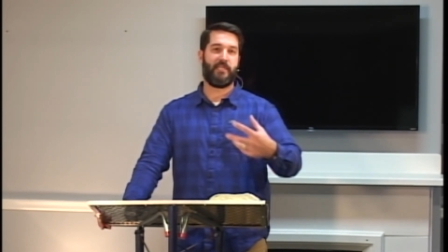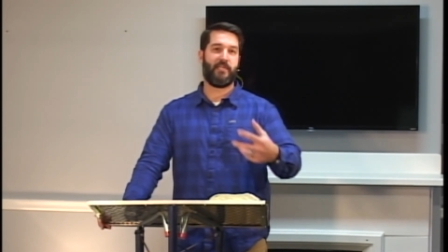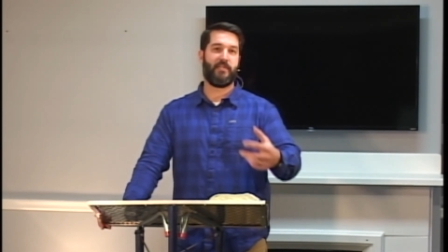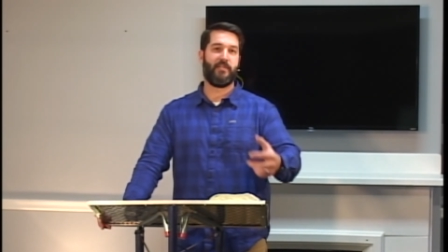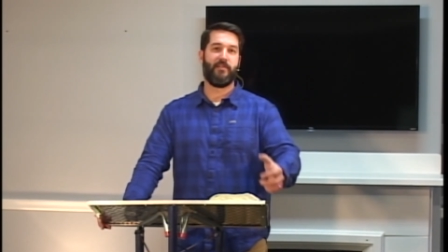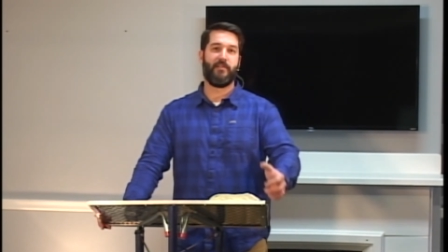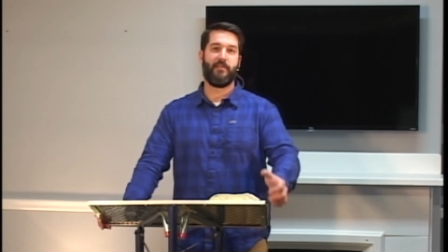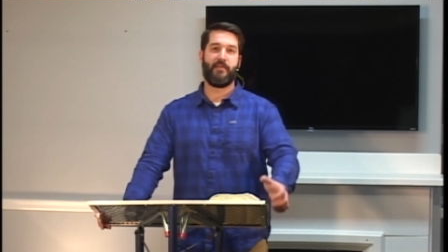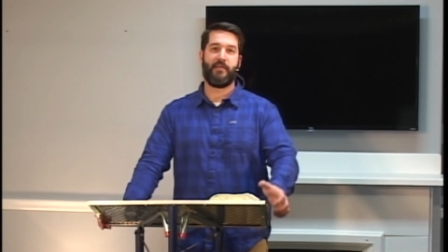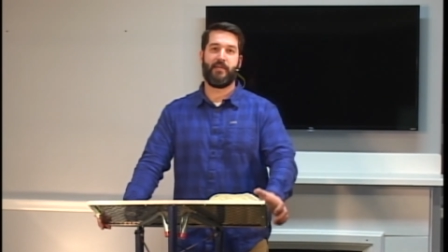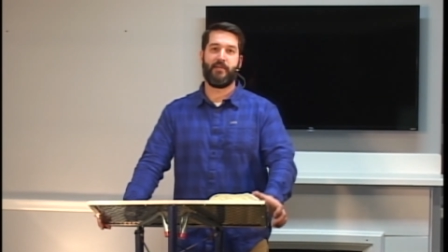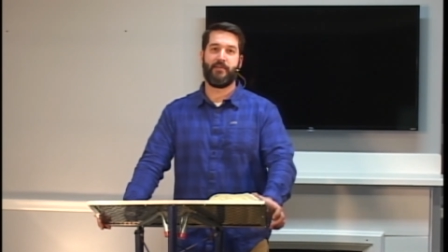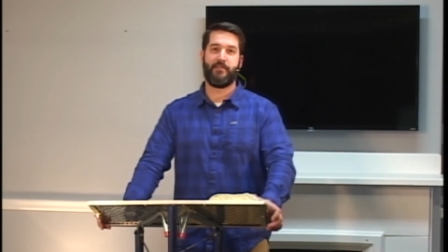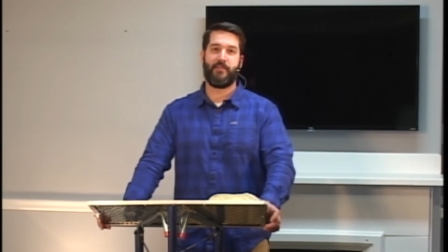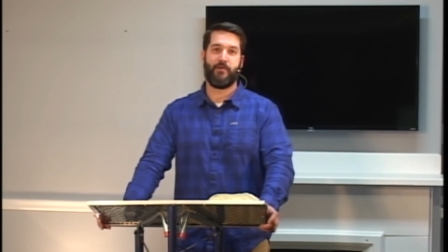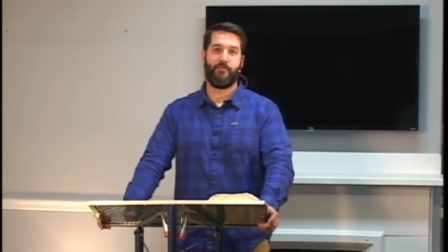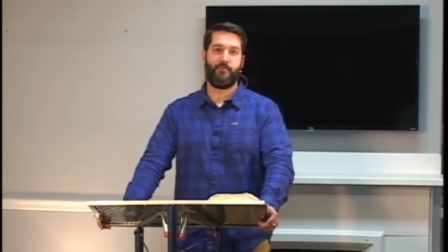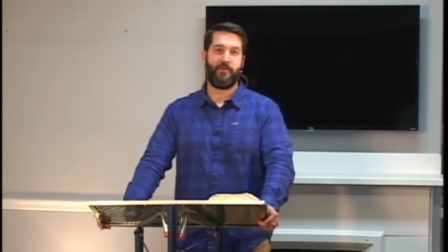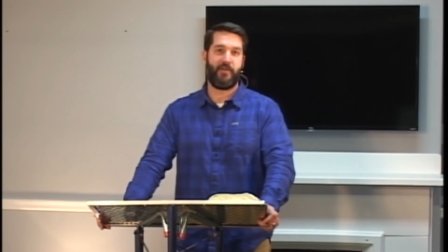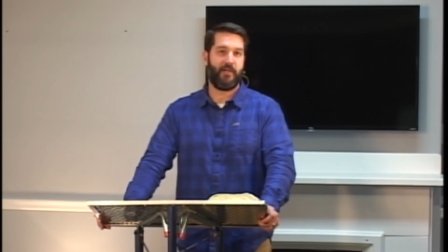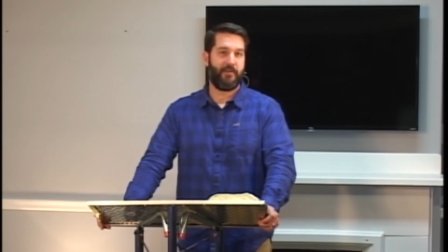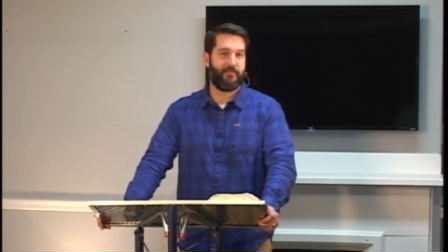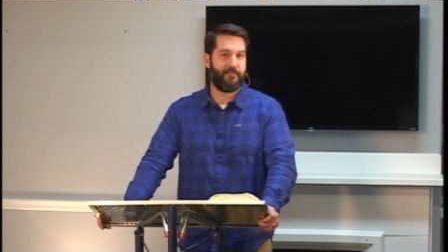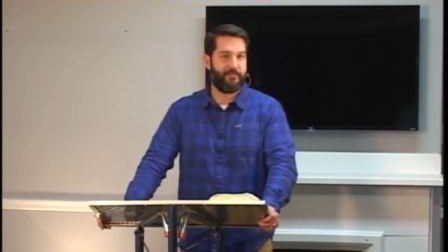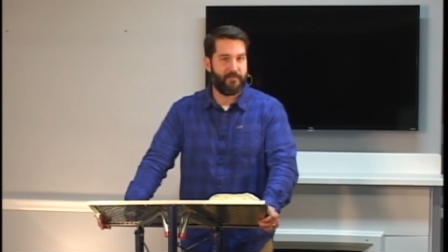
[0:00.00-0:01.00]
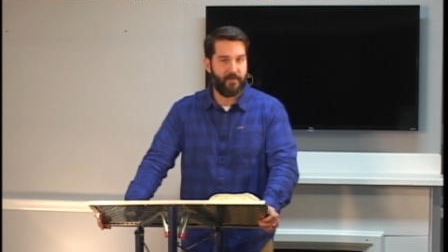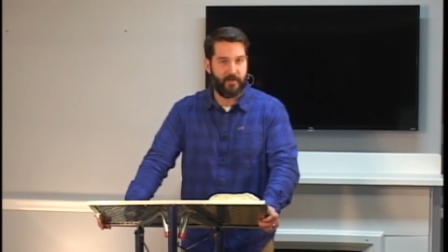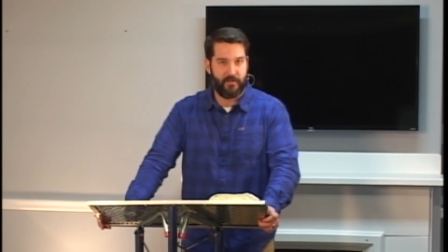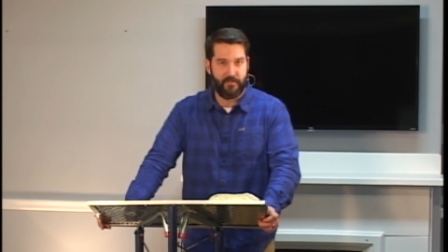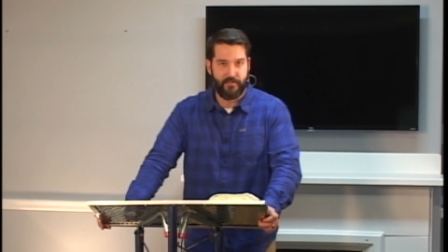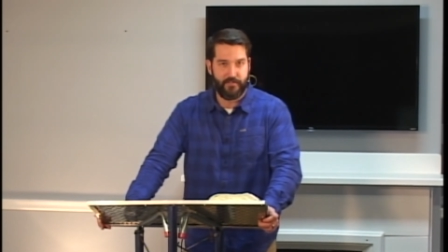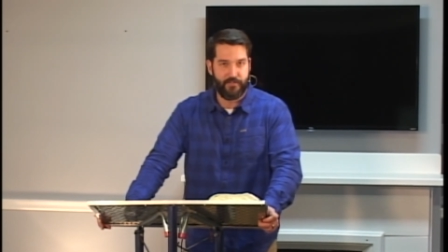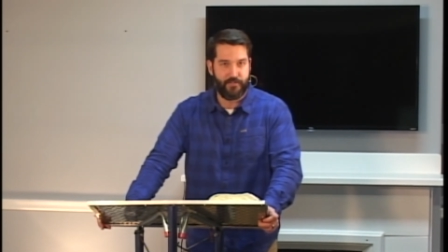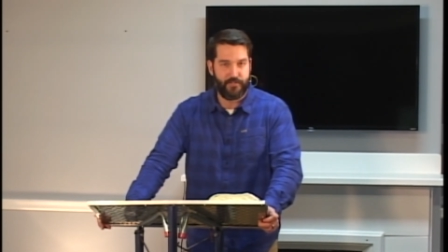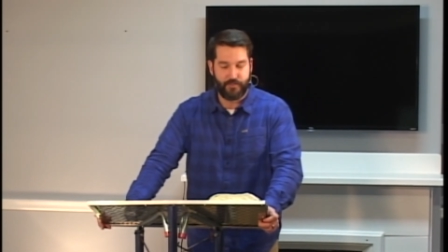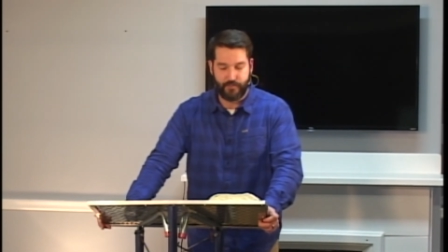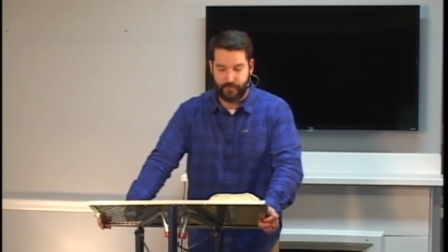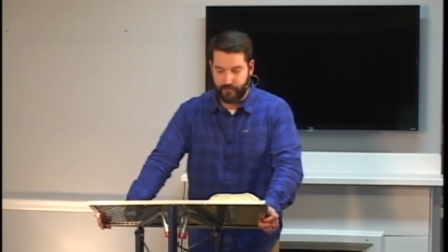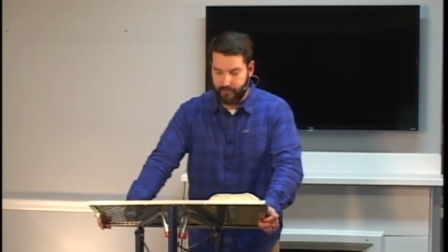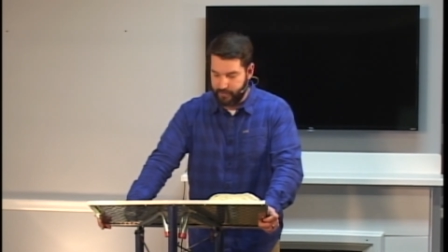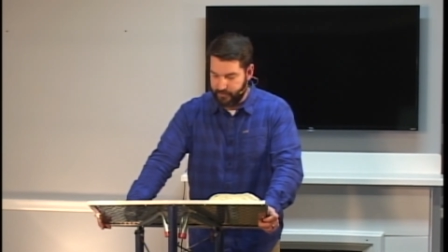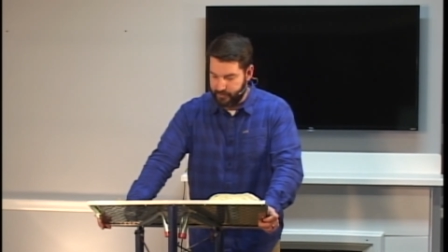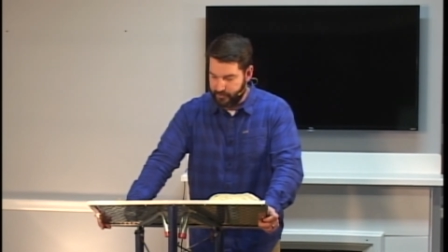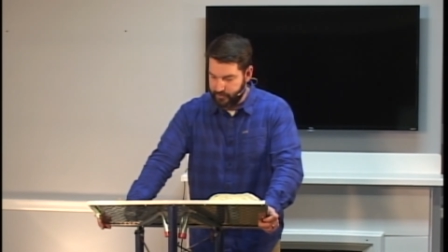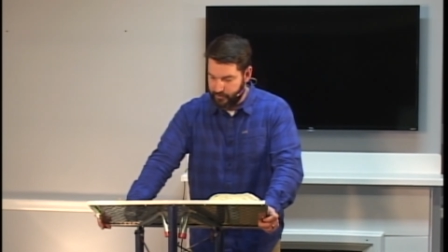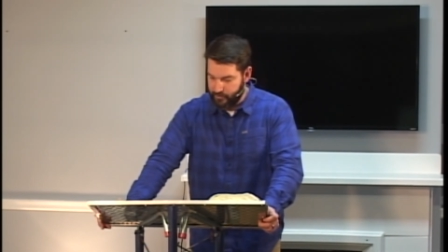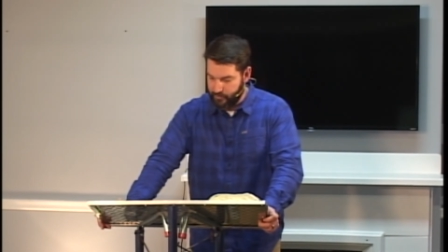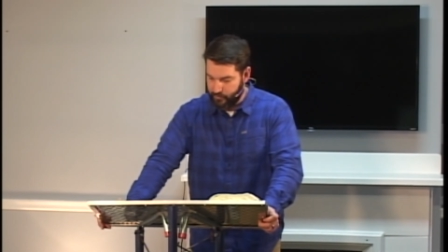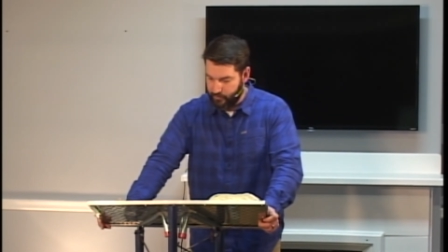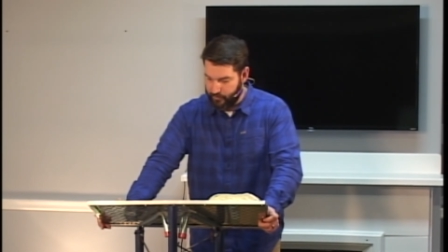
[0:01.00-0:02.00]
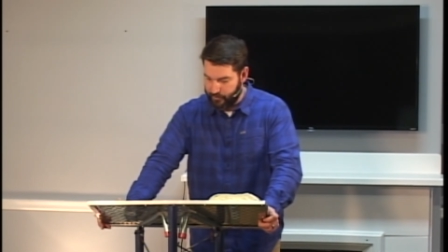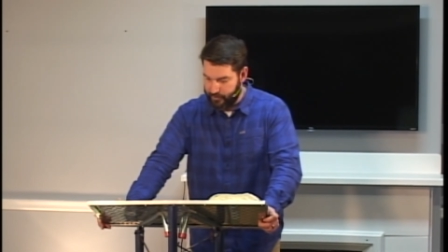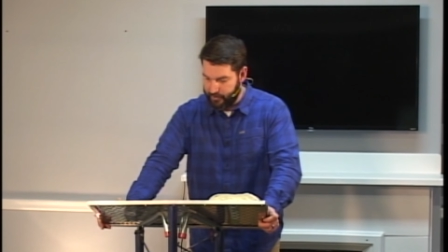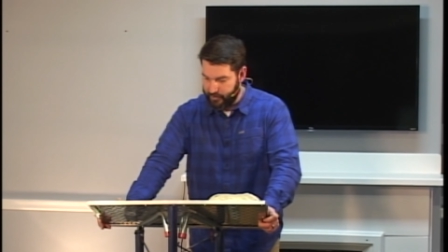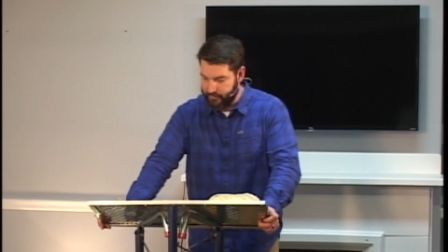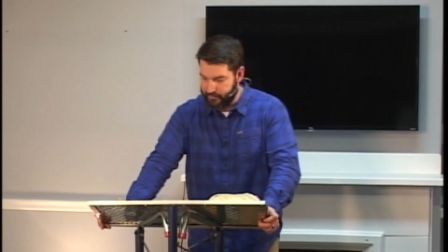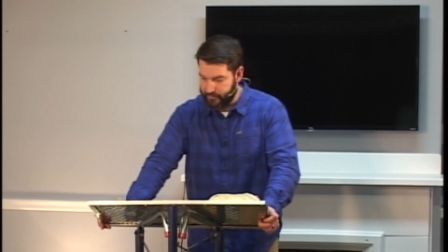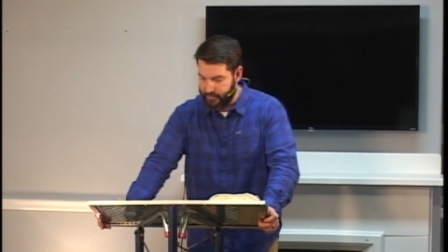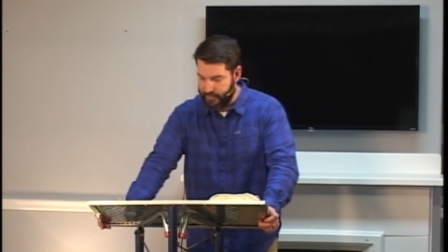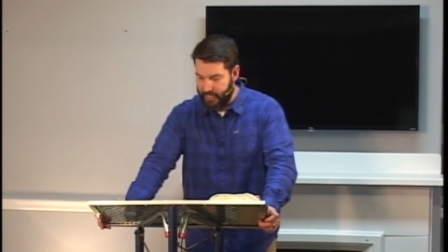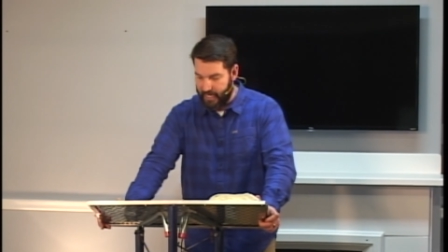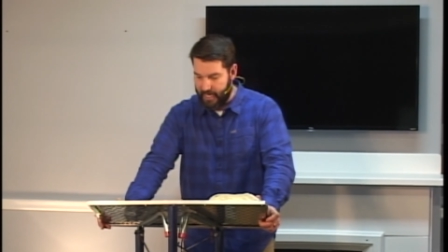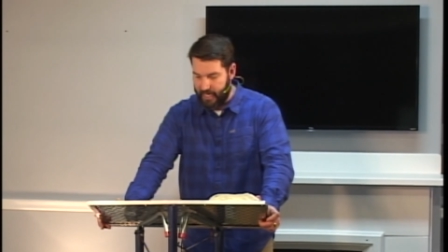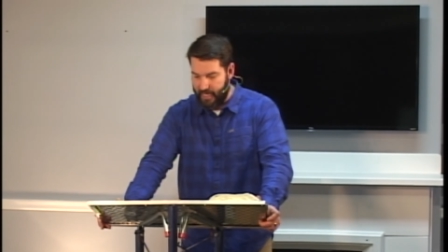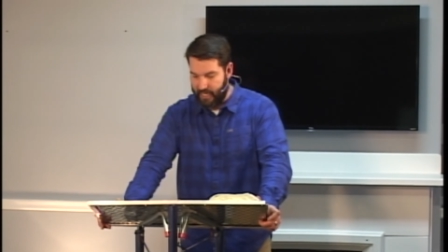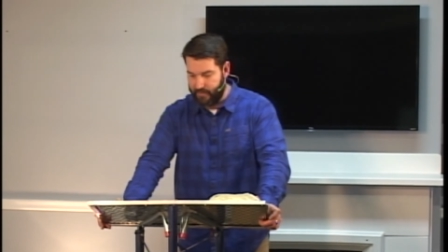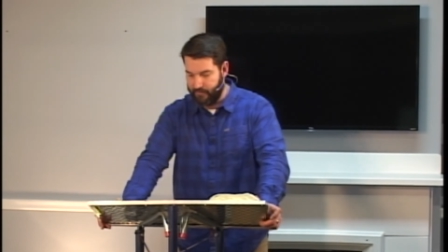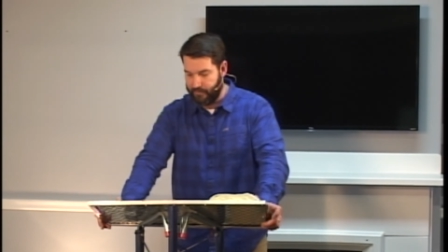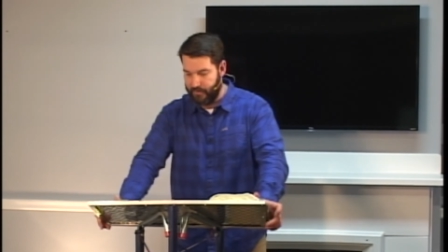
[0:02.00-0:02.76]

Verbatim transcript: clear that we have fallen short of the glory of God.